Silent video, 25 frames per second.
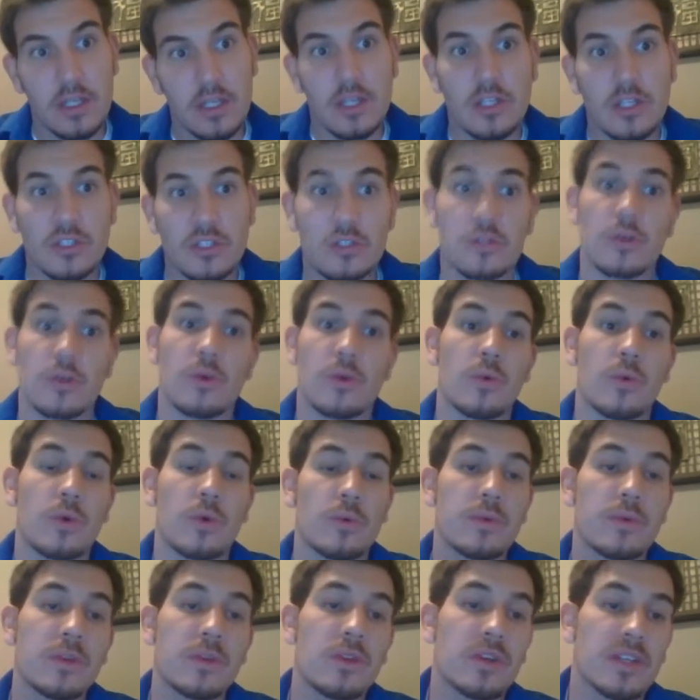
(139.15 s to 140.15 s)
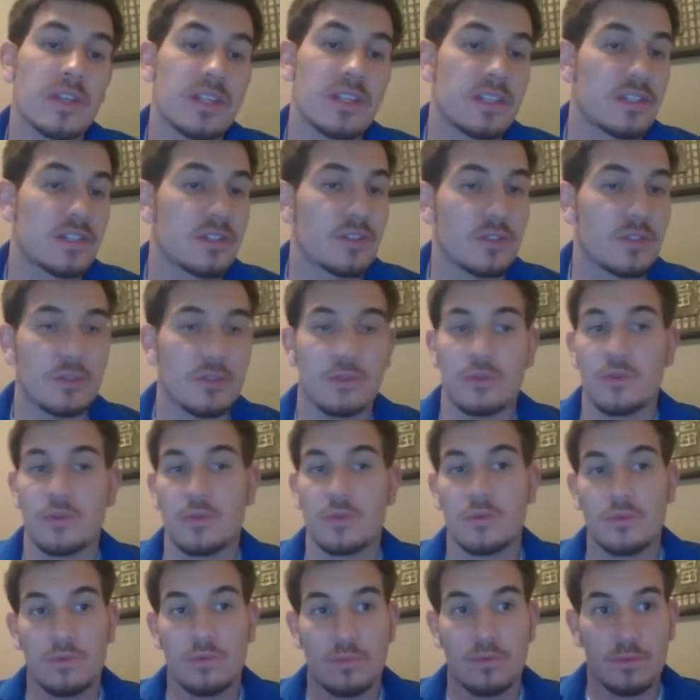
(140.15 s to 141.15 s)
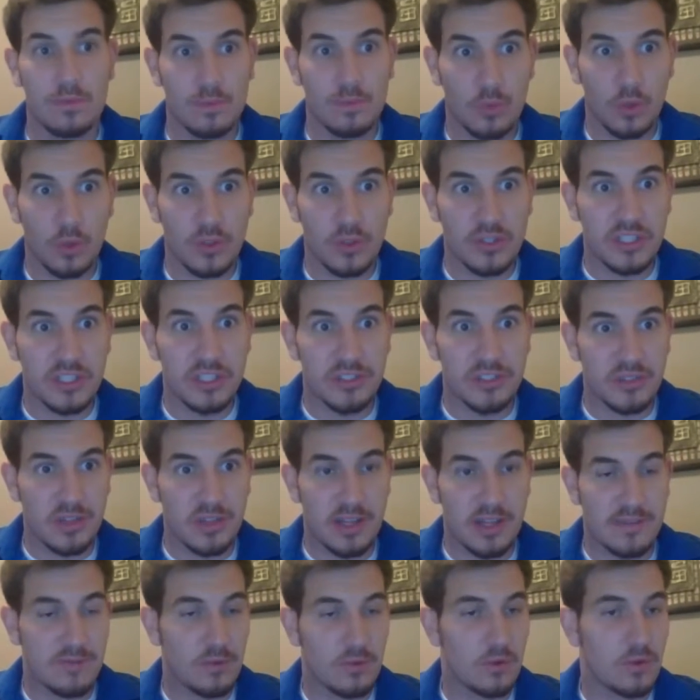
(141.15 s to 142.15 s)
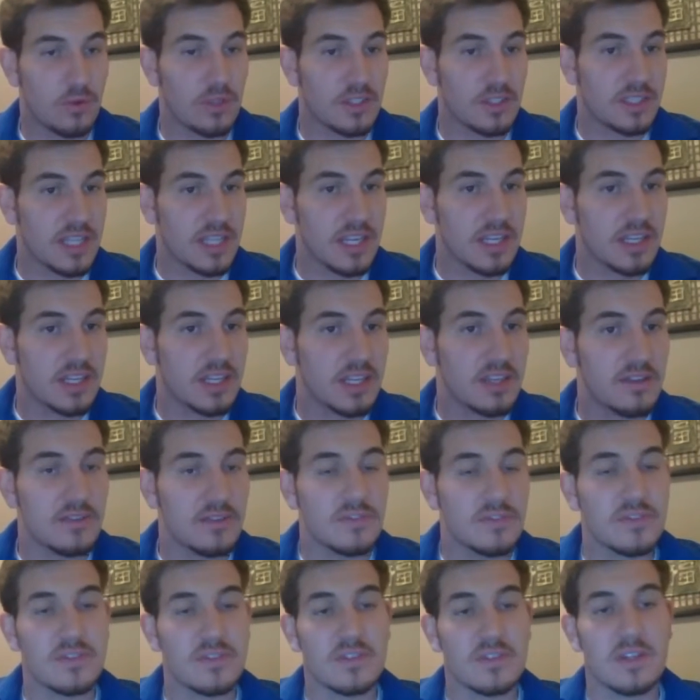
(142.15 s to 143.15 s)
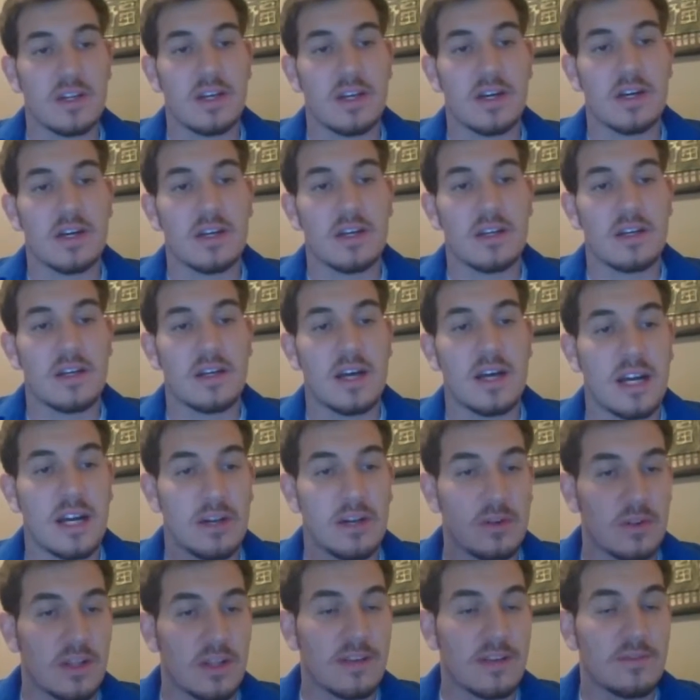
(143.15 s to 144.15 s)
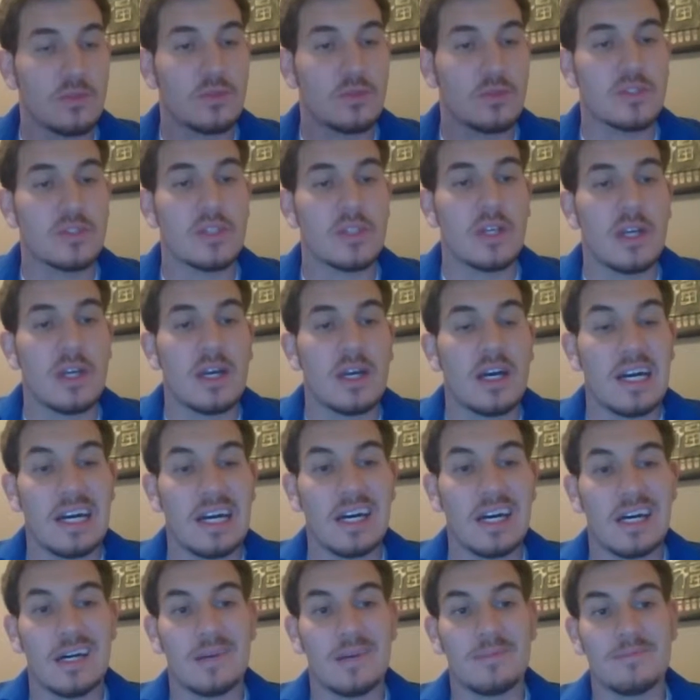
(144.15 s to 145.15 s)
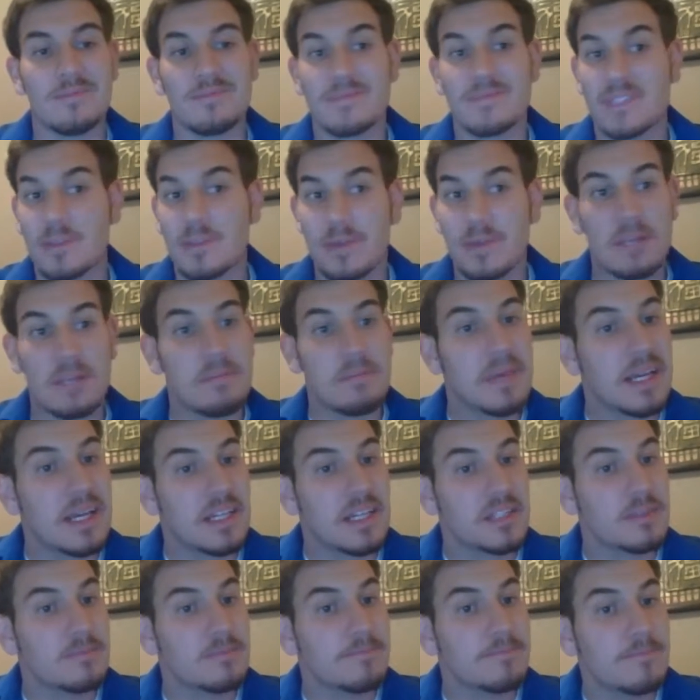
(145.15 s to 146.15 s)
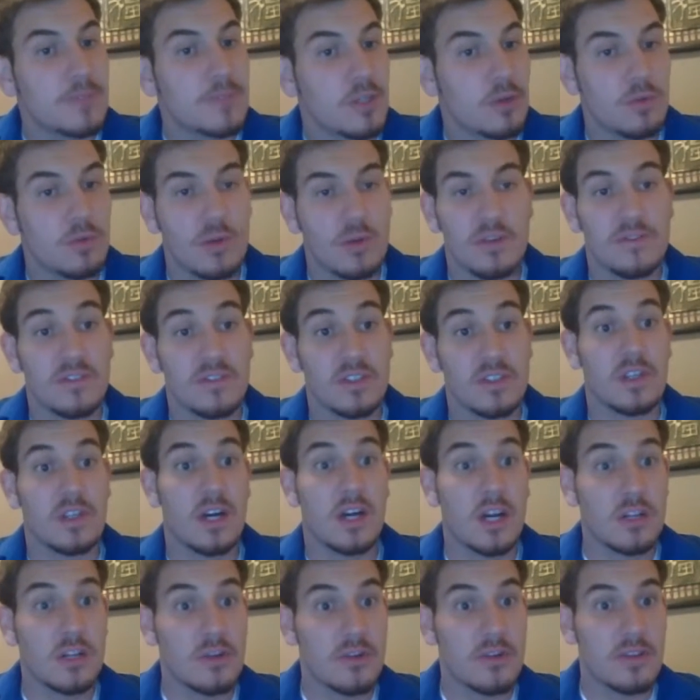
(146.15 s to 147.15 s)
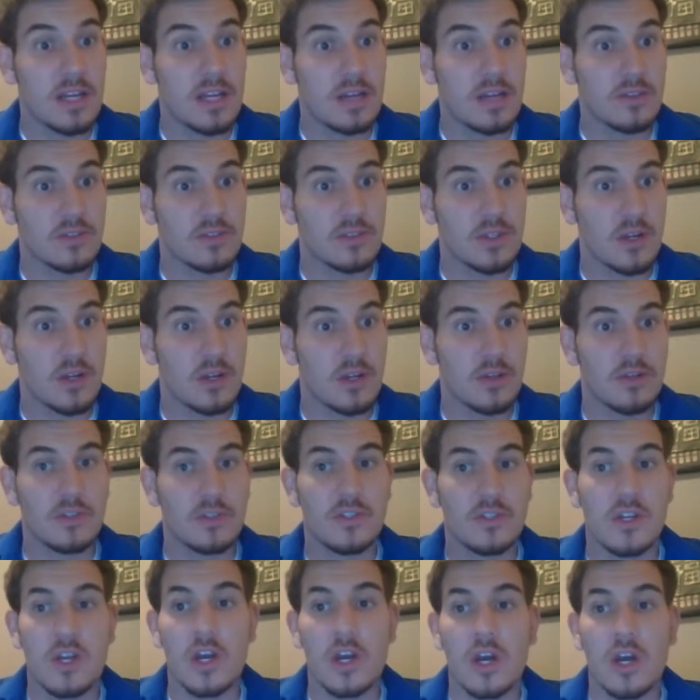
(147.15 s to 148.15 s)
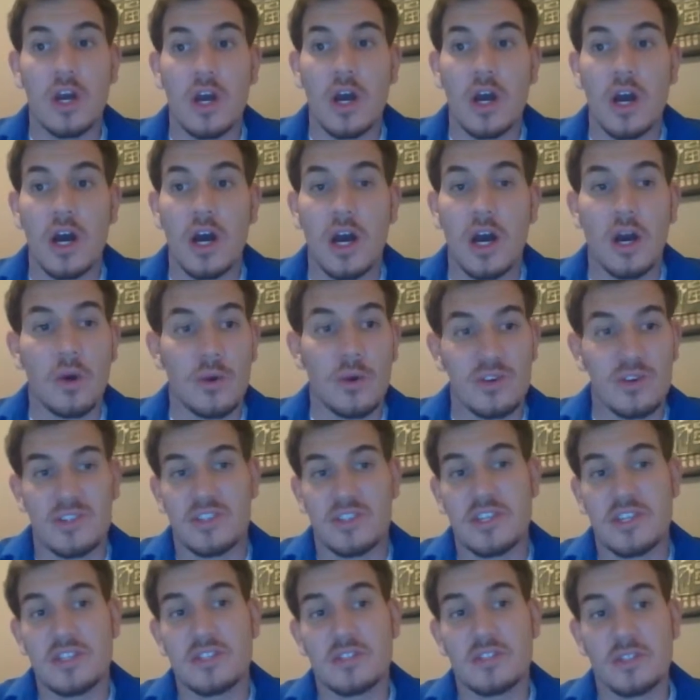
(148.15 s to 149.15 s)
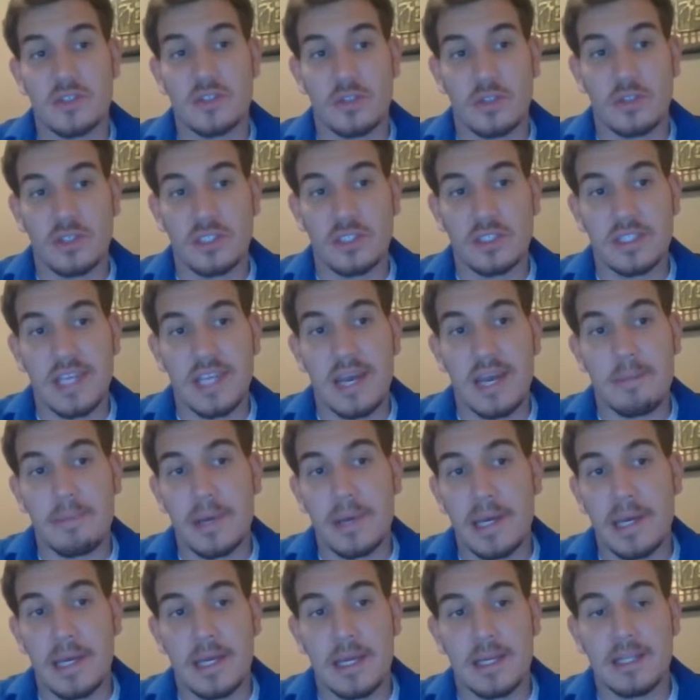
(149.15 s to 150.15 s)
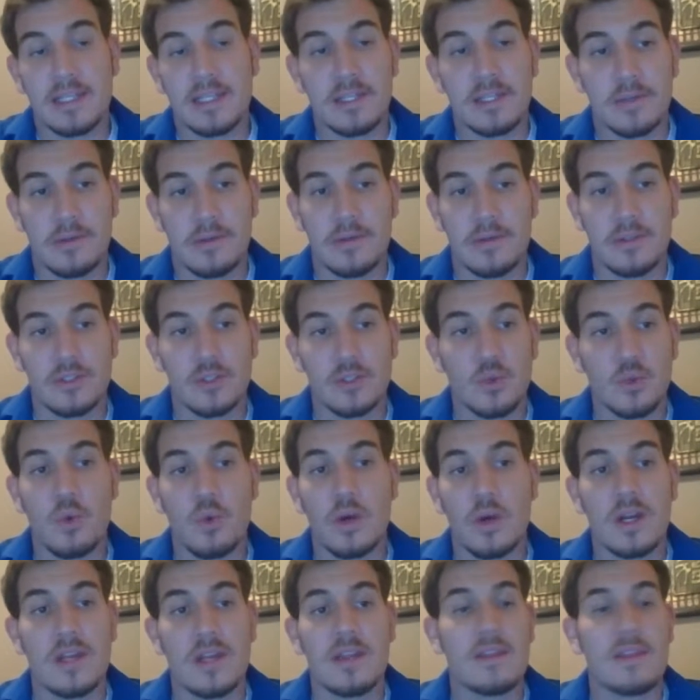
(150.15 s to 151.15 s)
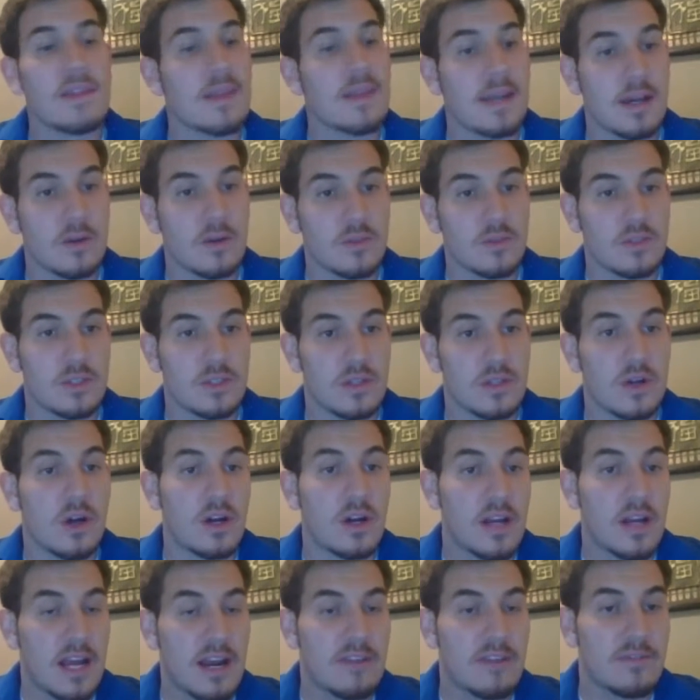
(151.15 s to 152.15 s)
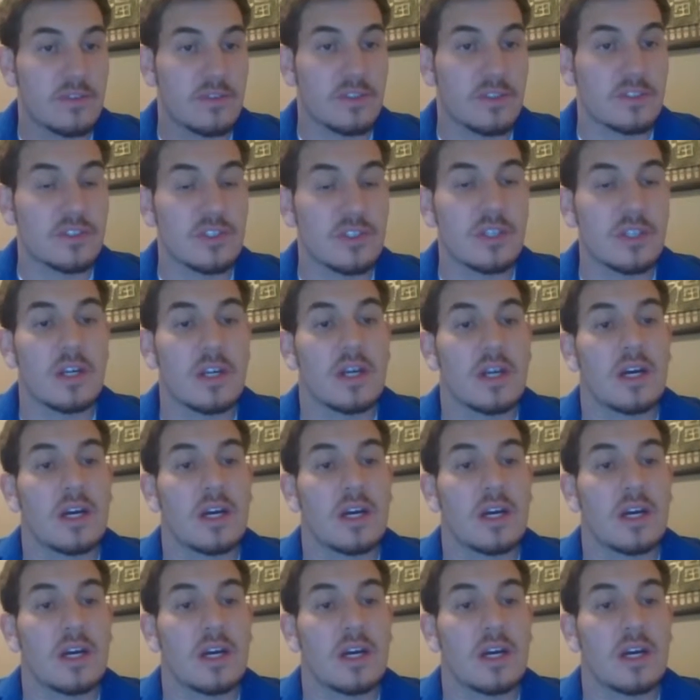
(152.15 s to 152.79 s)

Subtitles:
So when we look into more senior level executives and higher levels, someone that makes roughly $100,000, organizations looking at paying nearly $20,000 on average